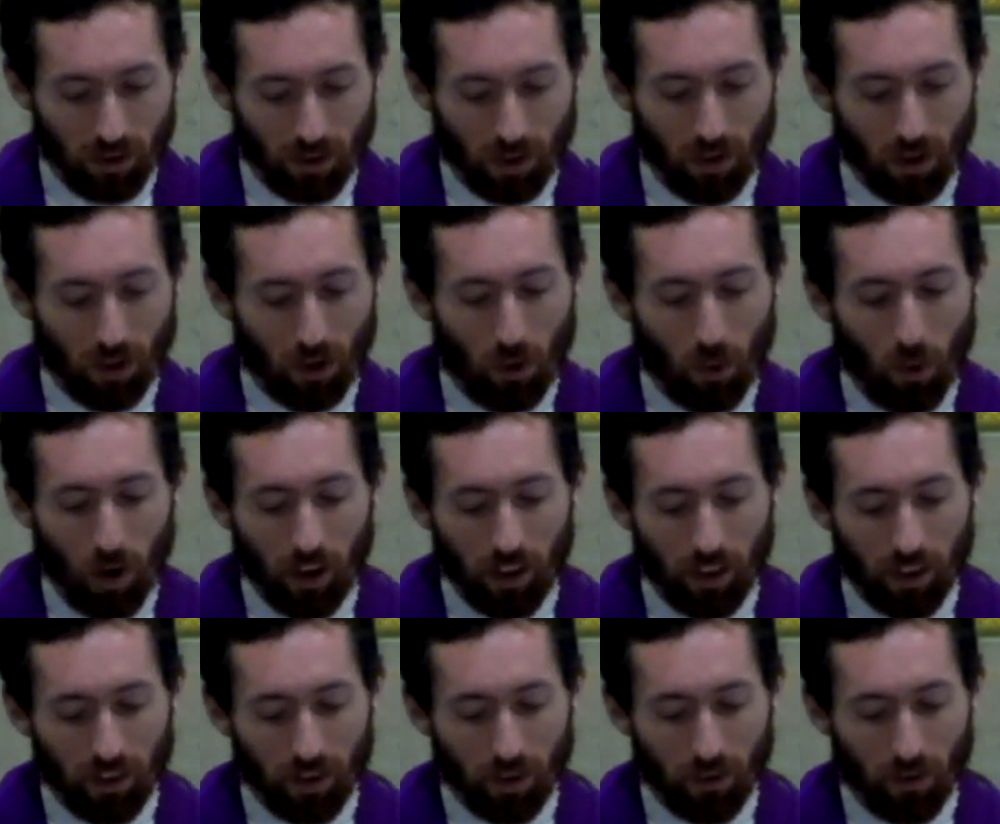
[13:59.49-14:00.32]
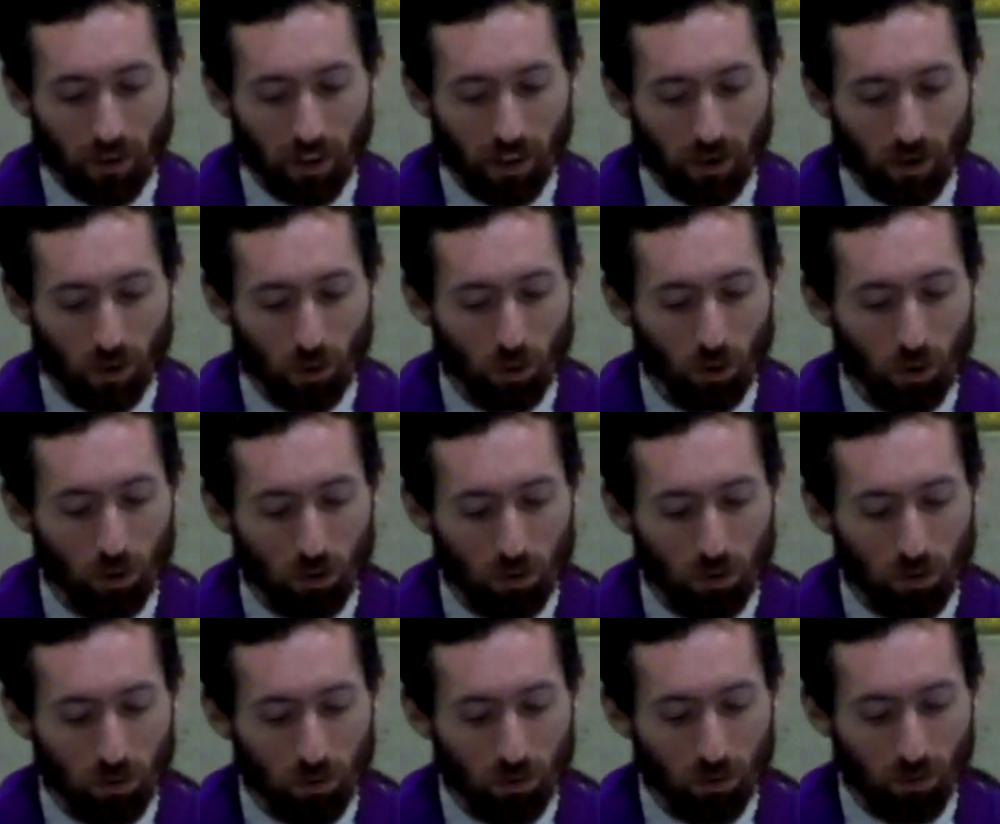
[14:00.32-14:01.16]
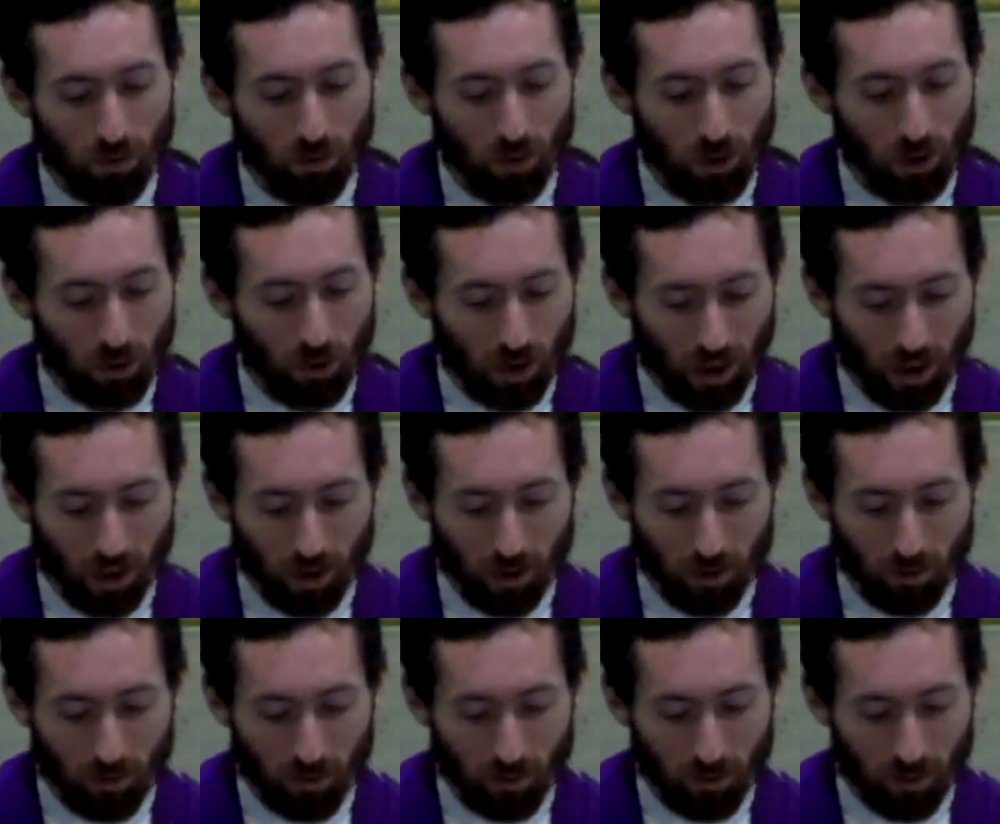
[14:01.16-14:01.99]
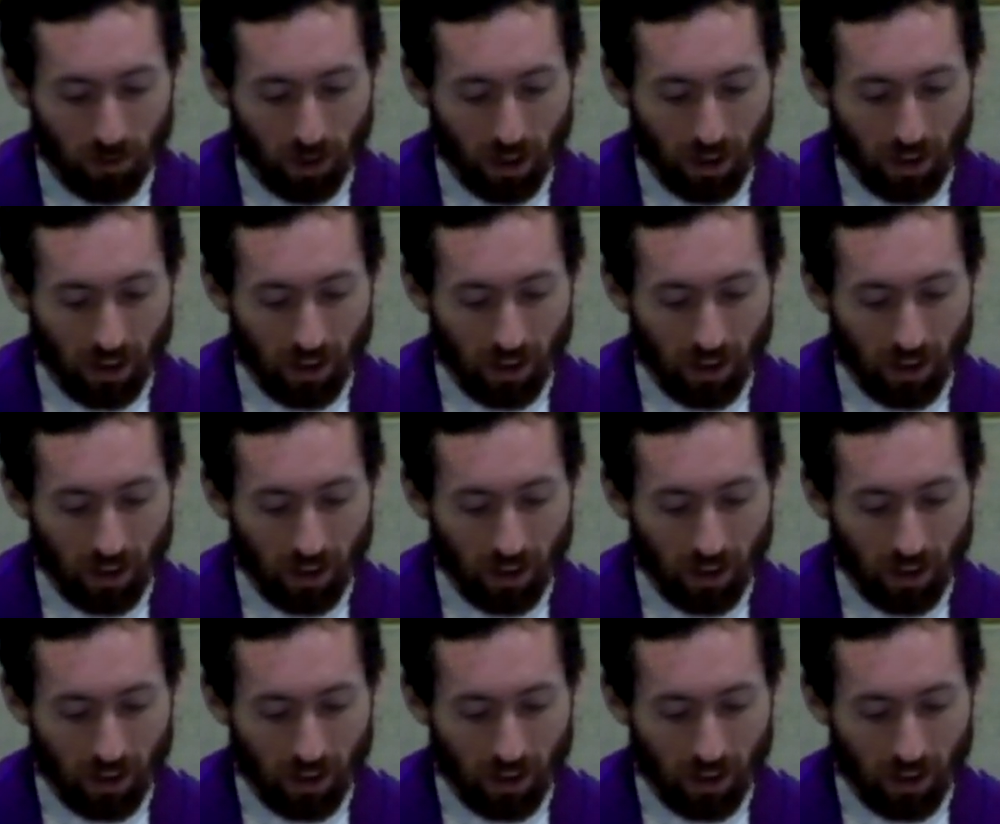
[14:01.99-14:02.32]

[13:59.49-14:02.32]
To the quiet of this room, you come.